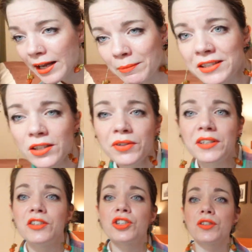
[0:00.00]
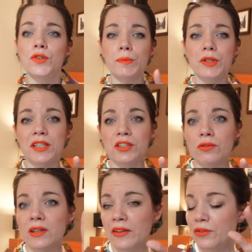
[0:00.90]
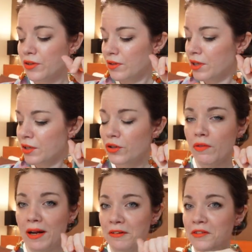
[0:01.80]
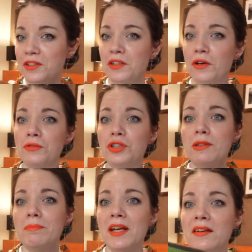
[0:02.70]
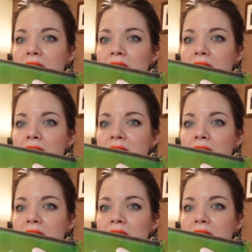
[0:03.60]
And my sewing teacher is super into leather craft, so she made